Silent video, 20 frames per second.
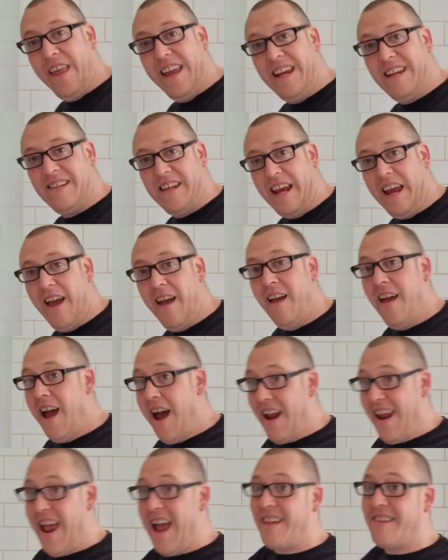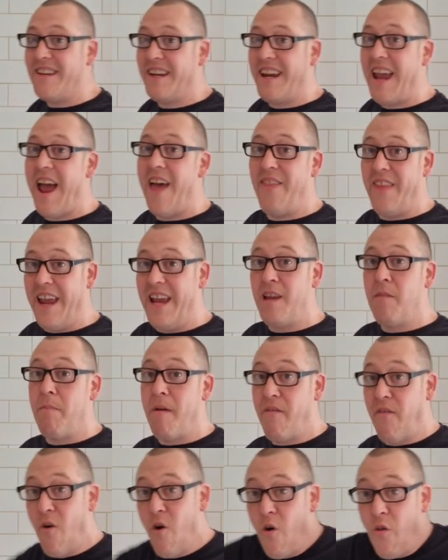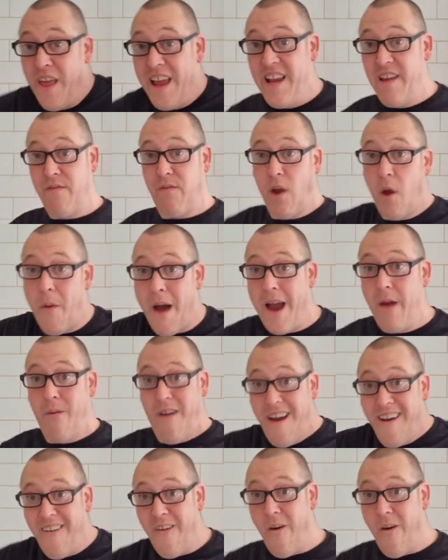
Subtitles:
these here, and I had to get these before these flew out.